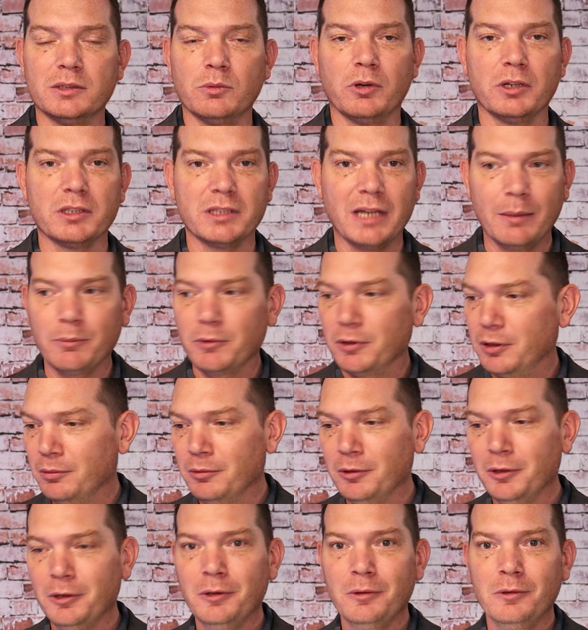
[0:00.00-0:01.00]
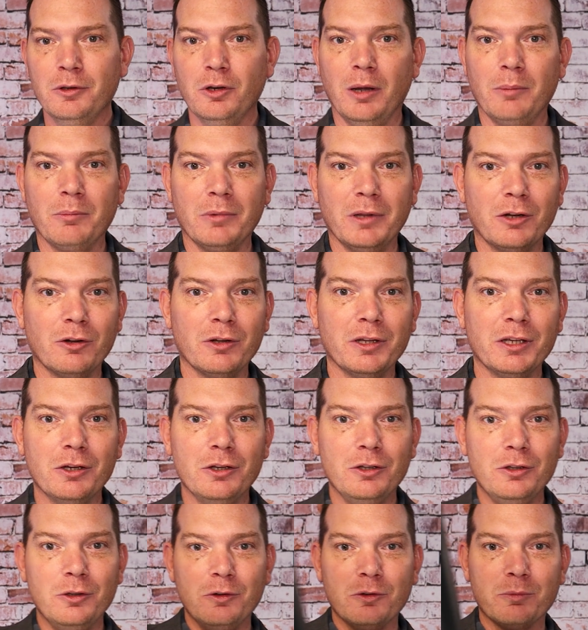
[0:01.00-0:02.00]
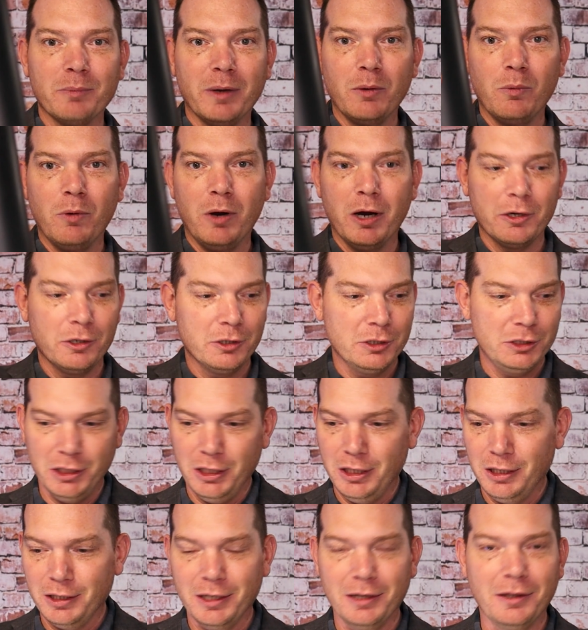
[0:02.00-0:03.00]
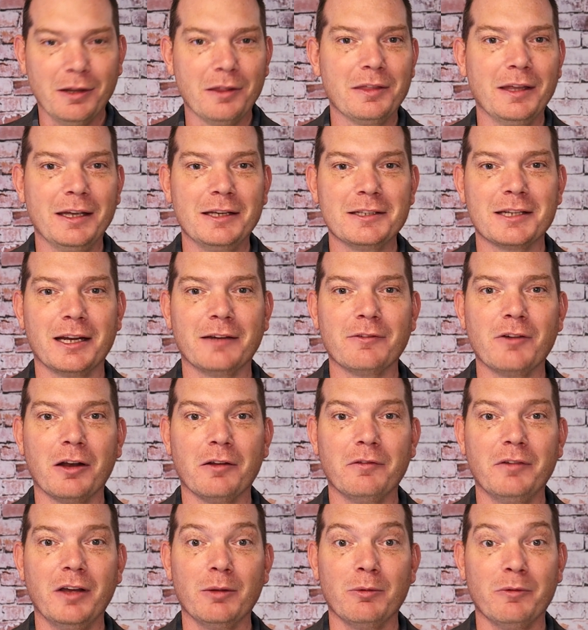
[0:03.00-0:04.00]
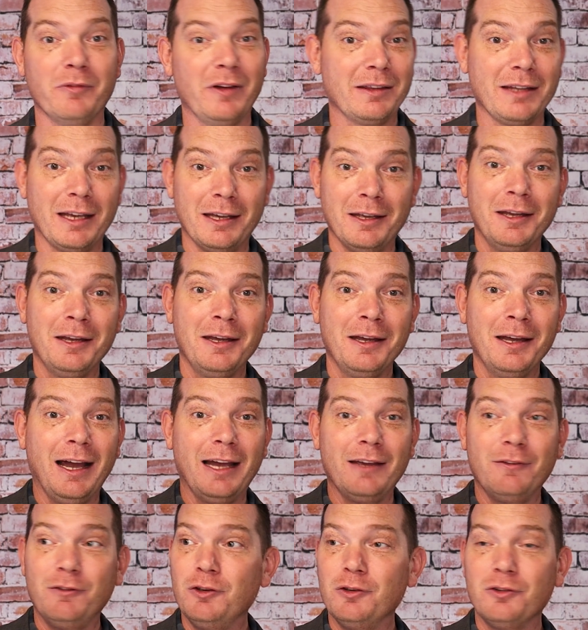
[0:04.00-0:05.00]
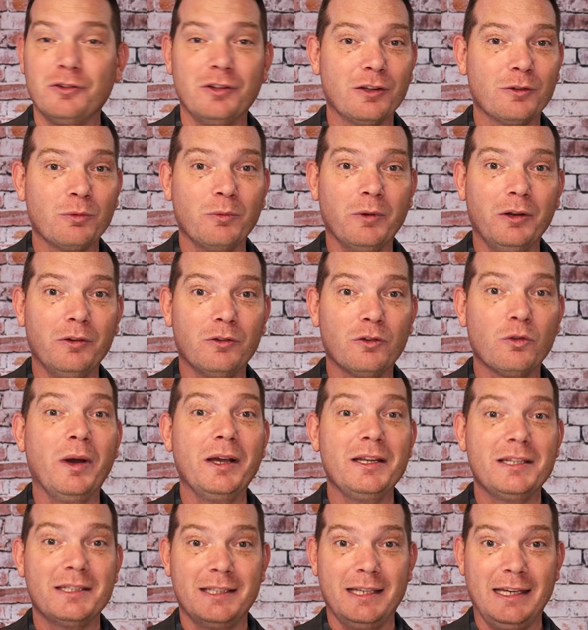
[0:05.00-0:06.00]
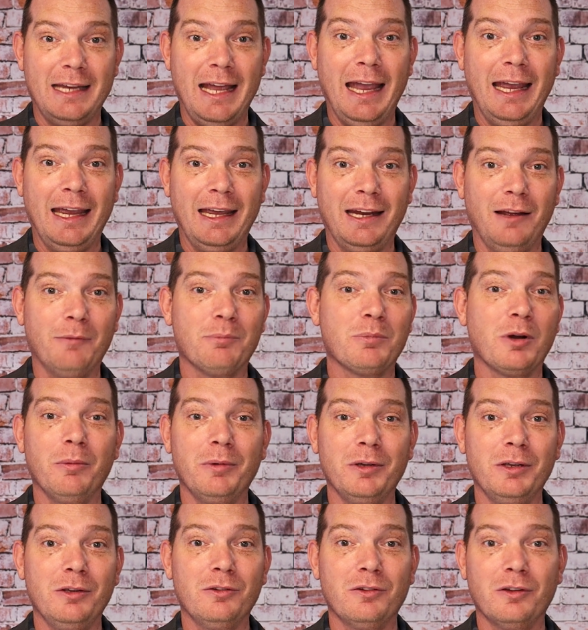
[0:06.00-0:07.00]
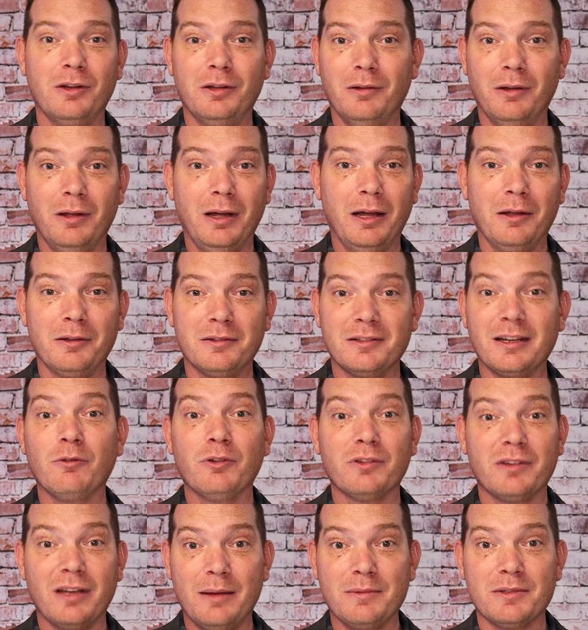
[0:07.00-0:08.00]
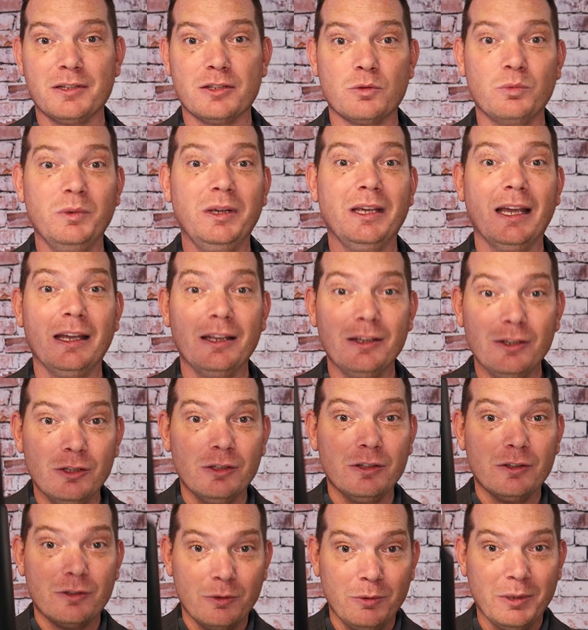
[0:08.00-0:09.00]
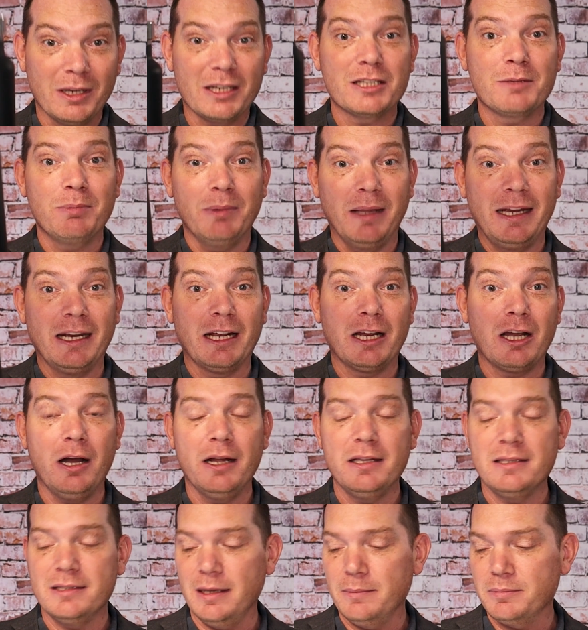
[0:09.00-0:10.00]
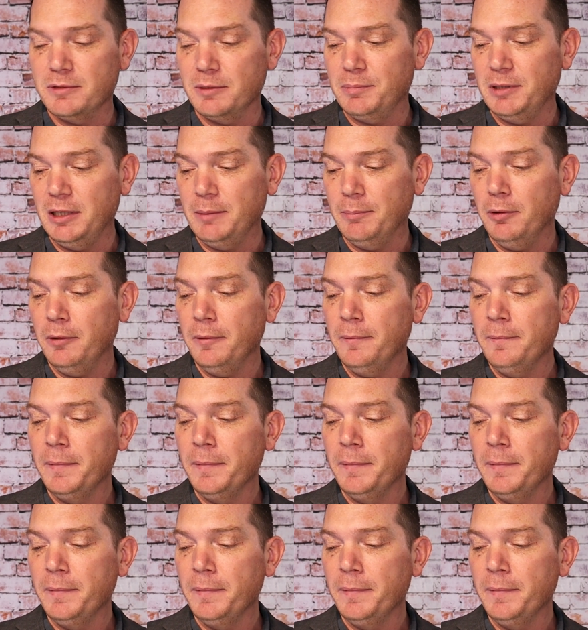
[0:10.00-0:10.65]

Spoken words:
Whereas I'm literally going to use my water jug and the things that I've got available. In fact, I've used this one twice today, and I probably use it several times this week to explain a concept to people.